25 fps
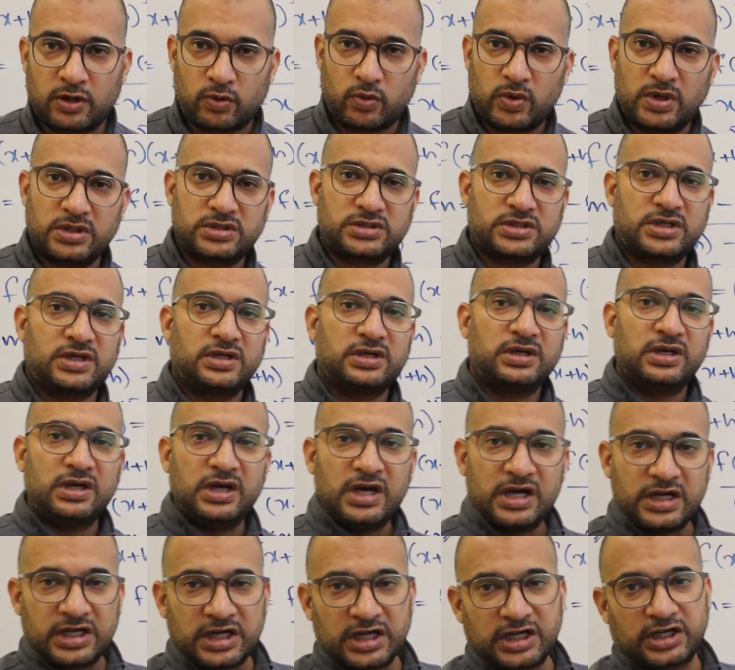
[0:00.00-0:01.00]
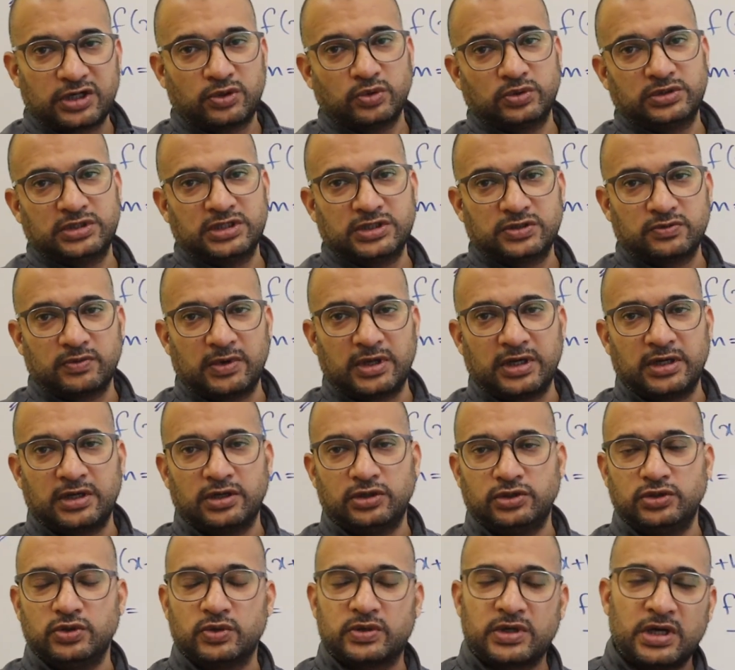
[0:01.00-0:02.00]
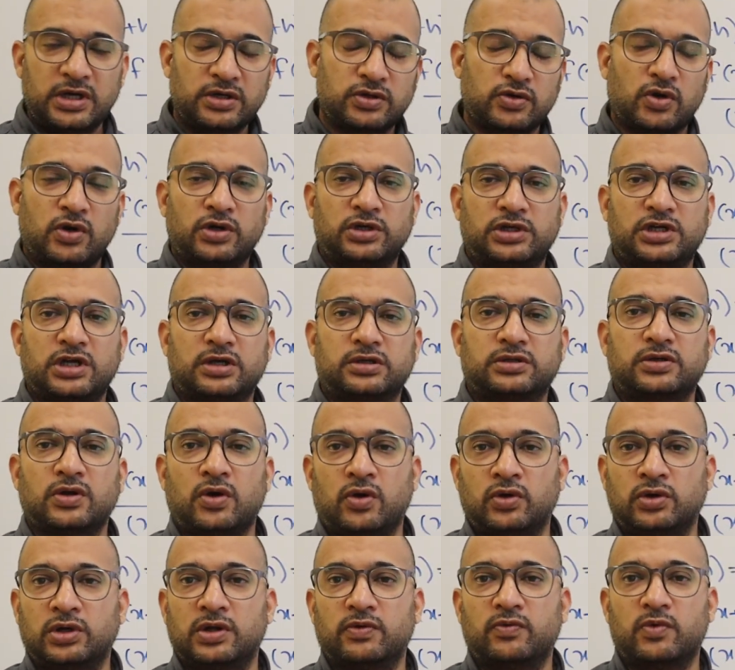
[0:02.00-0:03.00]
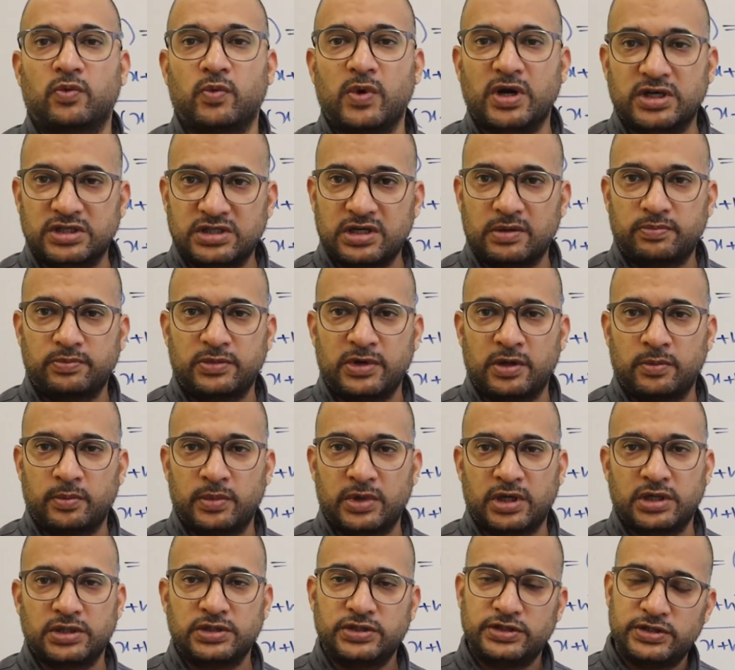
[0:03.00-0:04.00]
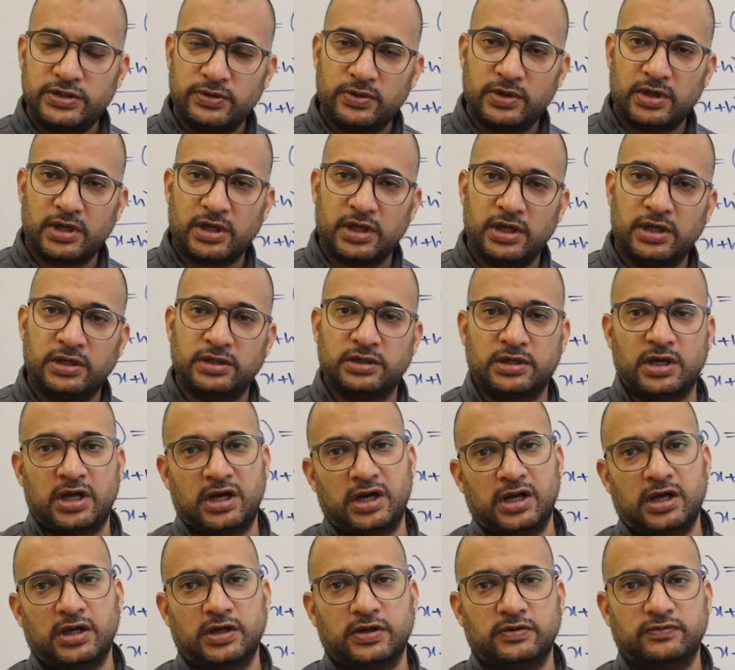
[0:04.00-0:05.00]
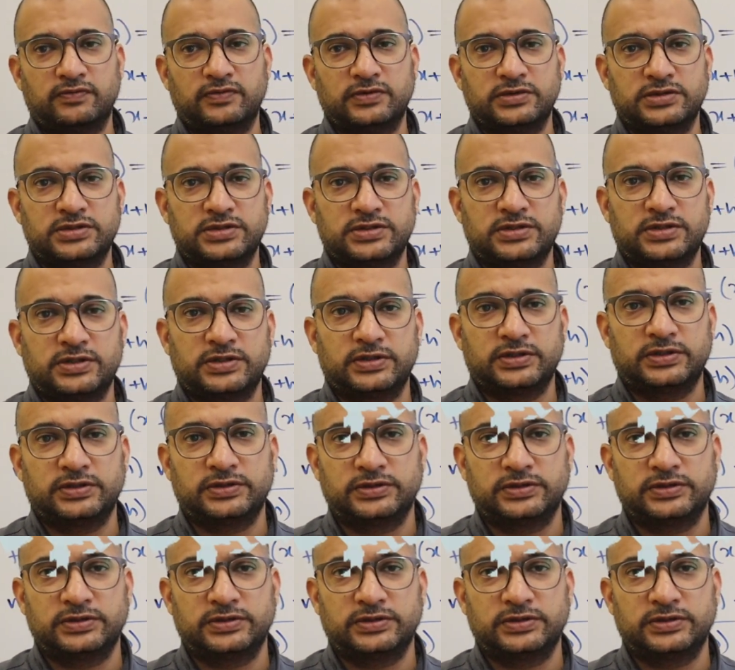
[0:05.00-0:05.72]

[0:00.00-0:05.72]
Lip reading: question related to this one, you can contact on our WhatsApp number. See you again. Allah Hafiz.